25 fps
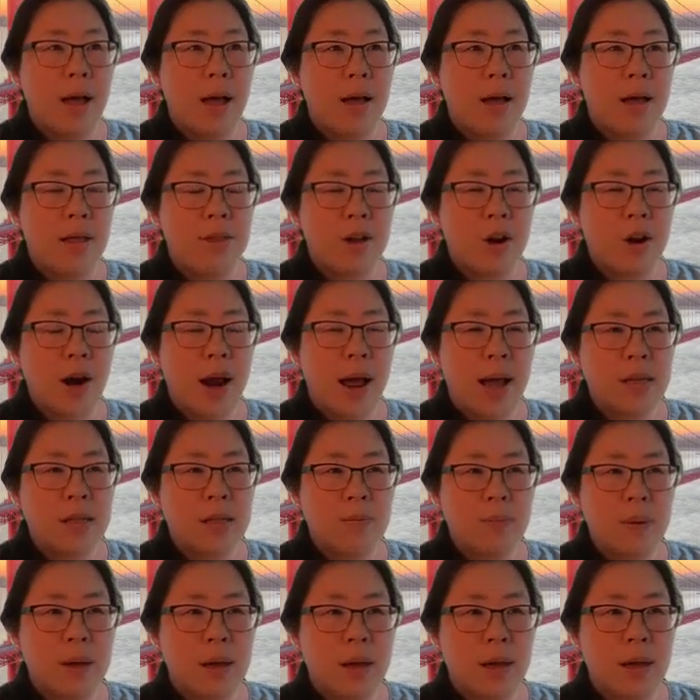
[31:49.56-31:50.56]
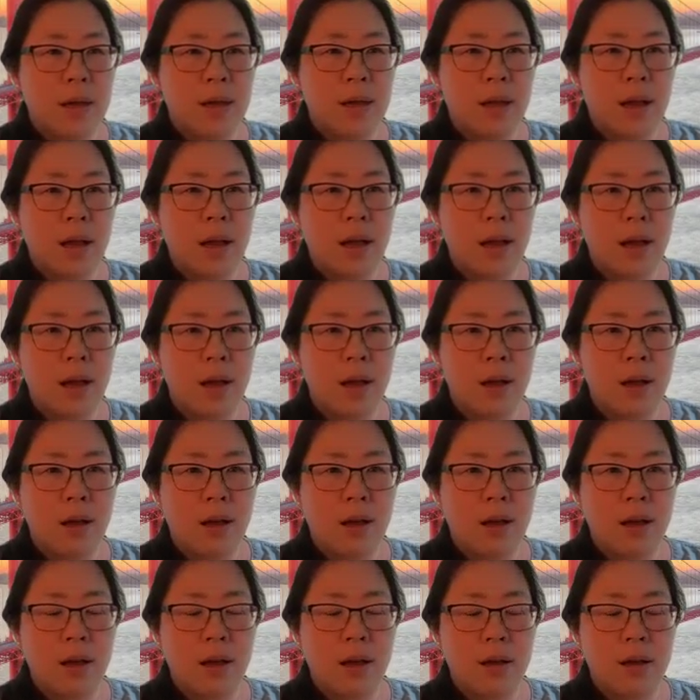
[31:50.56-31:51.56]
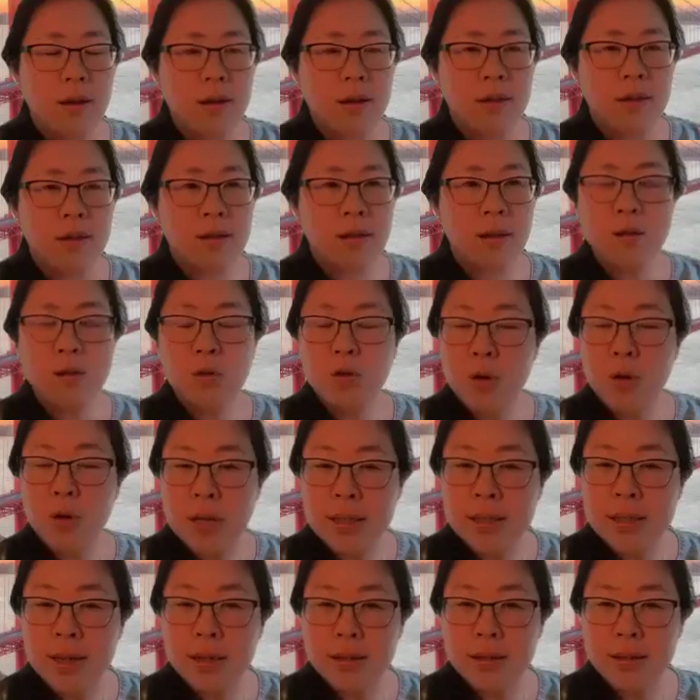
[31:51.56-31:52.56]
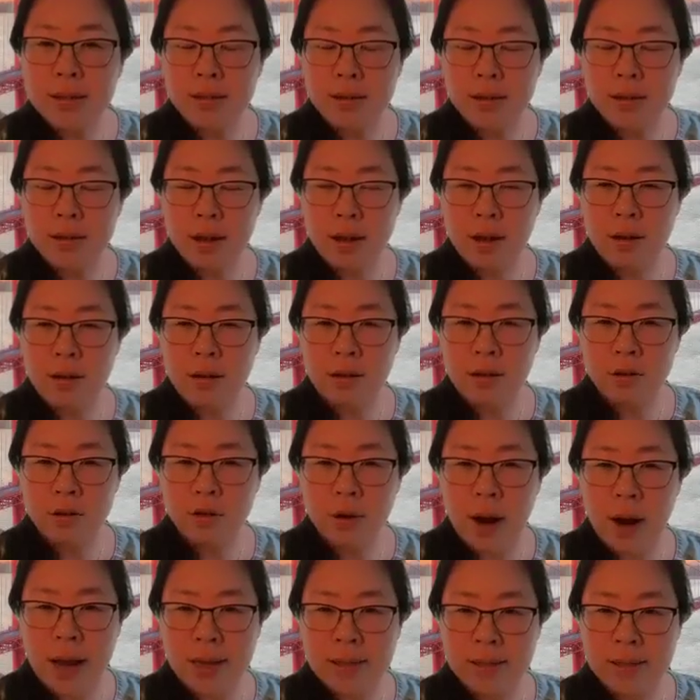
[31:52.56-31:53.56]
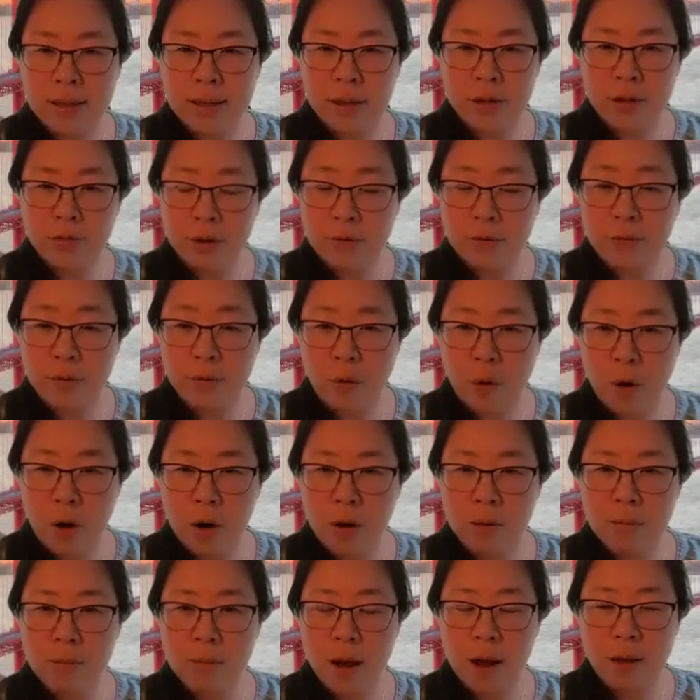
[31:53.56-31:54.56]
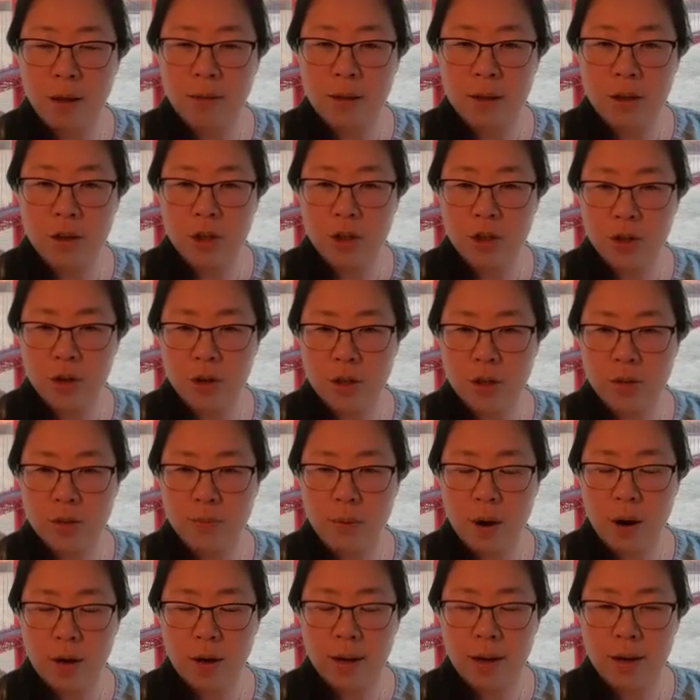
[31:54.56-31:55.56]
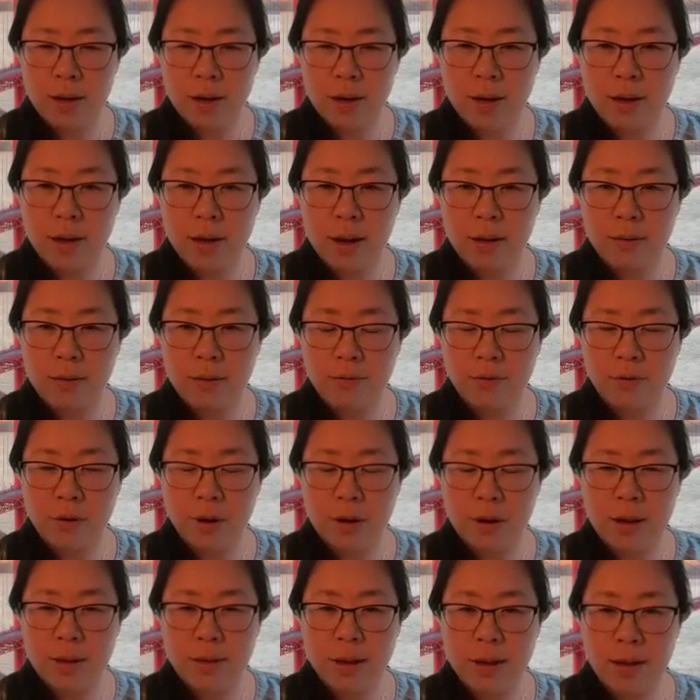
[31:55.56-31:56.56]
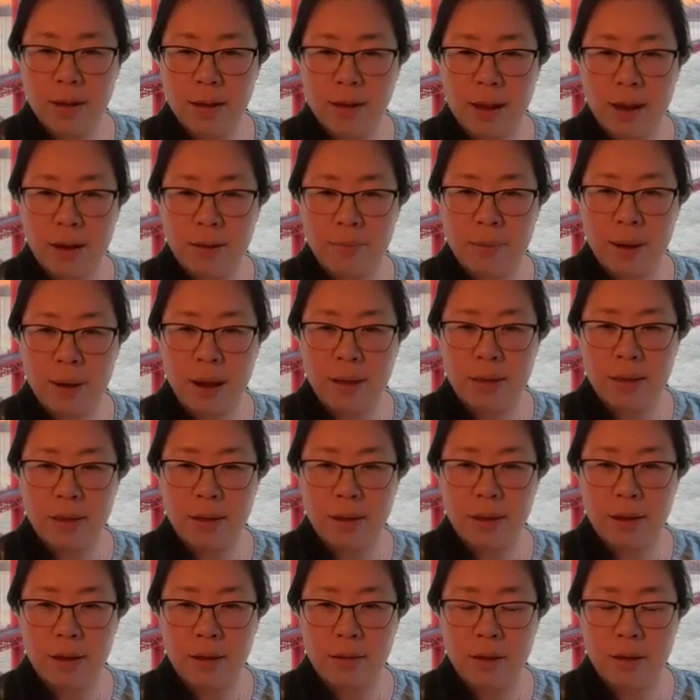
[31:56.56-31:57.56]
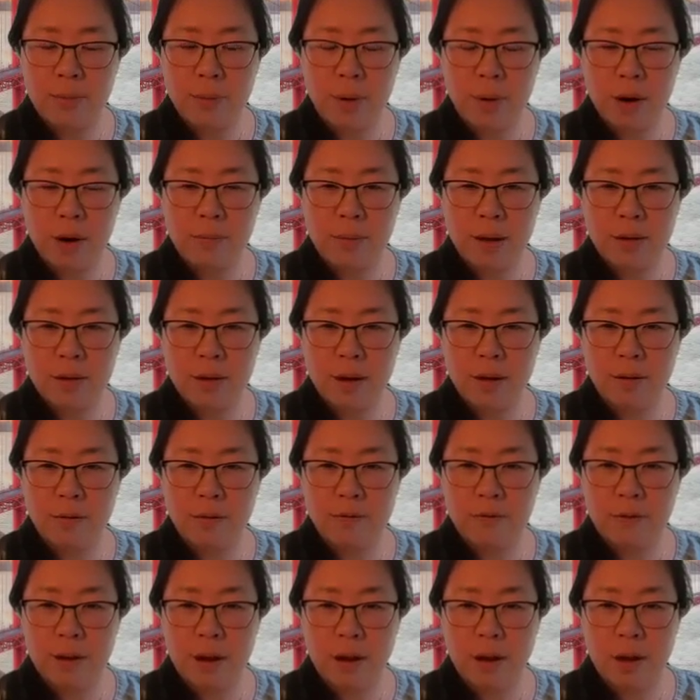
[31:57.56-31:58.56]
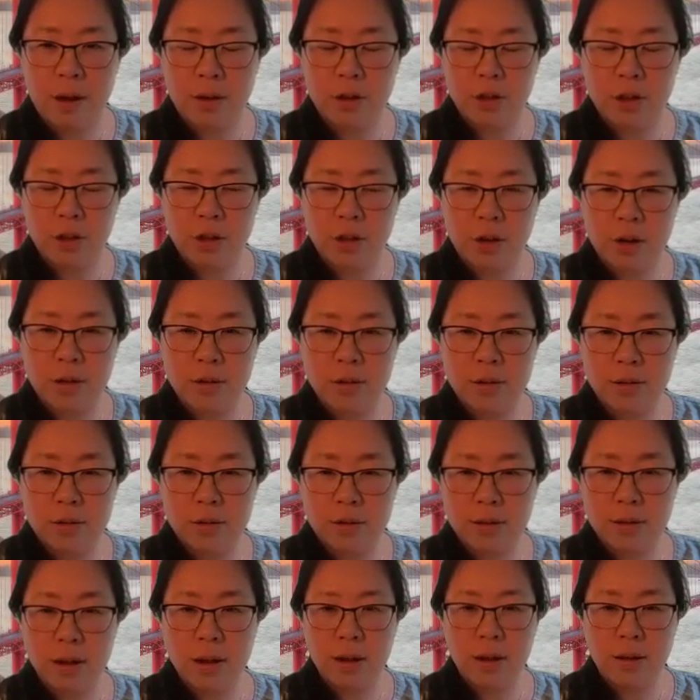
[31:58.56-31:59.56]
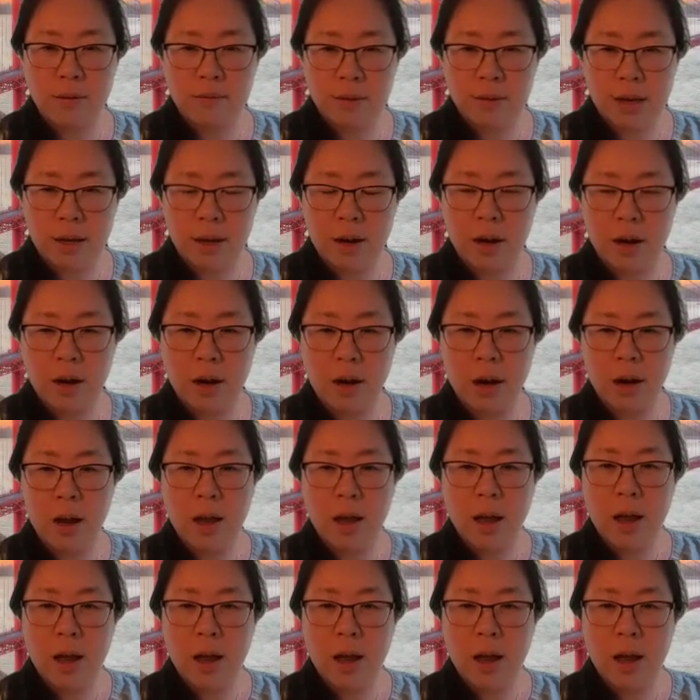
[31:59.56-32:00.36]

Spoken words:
there has been some recent drastic reform on the insurance market in California that led by the Department of Insurance here.